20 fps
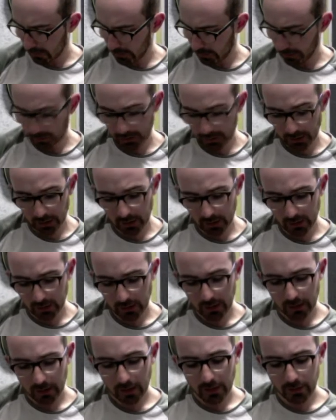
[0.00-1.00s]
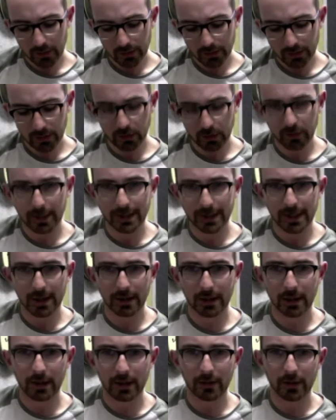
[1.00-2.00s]
4th, and 3rd. We do a little bit
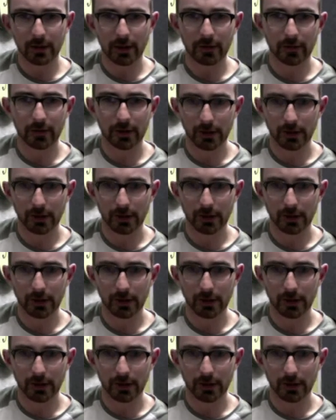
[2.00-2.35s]
down here with our